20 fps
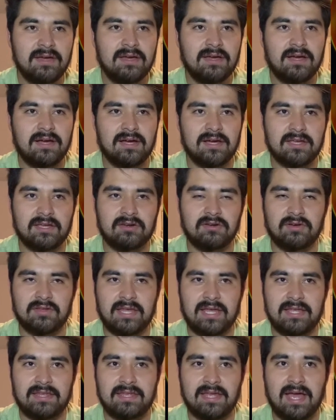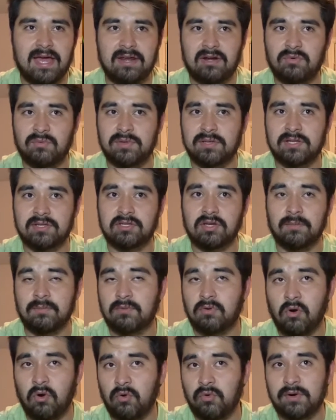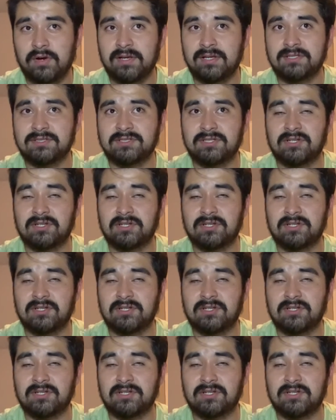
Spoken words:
You know, that had a really dope chorus.